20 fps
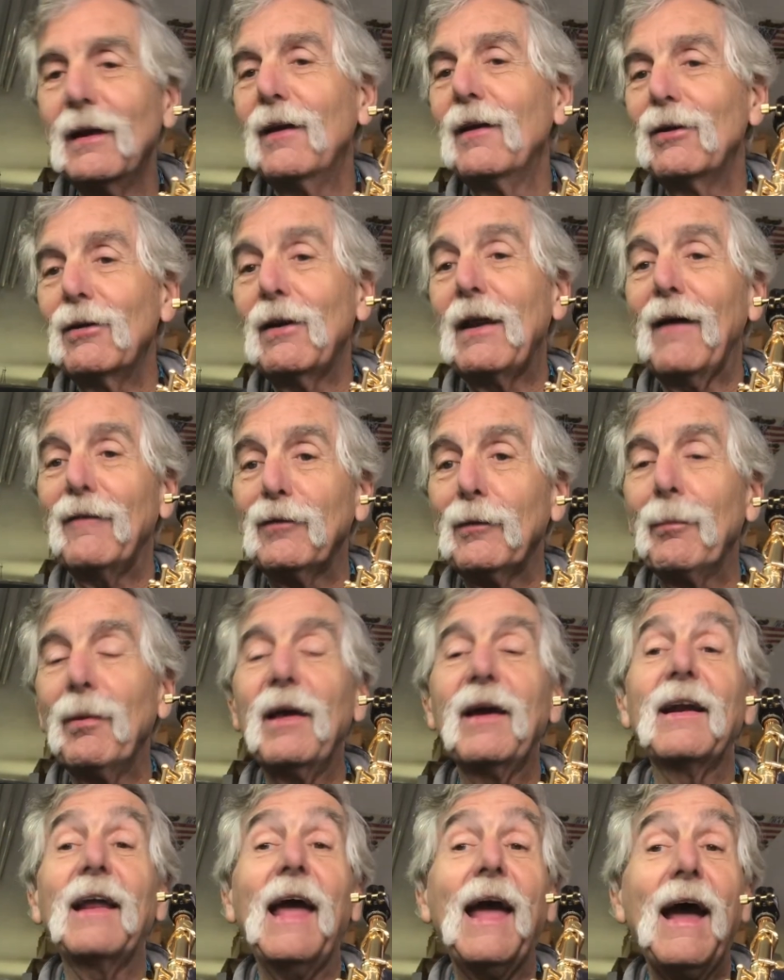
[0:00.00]
You'd have to play
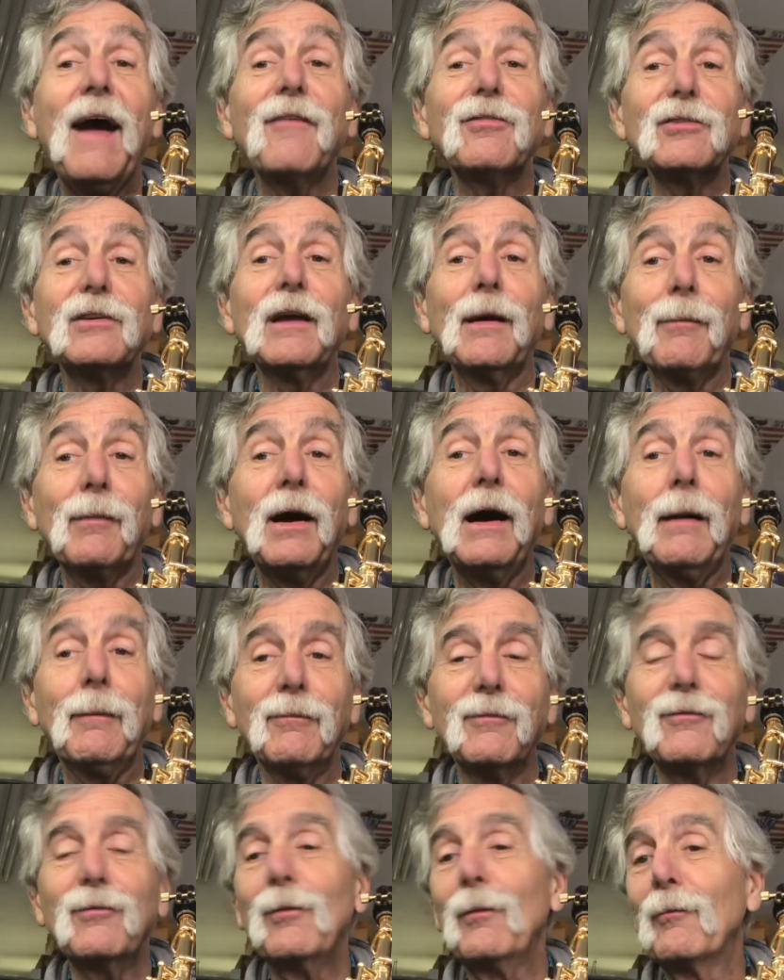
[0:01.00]
it a half step up
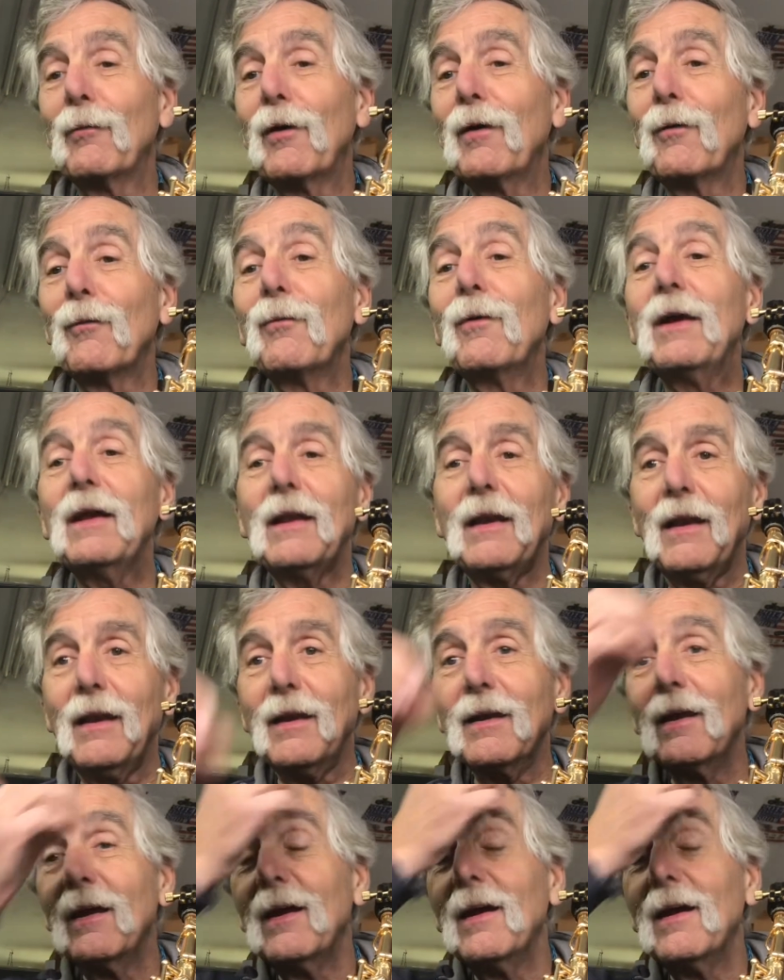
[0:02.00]
from written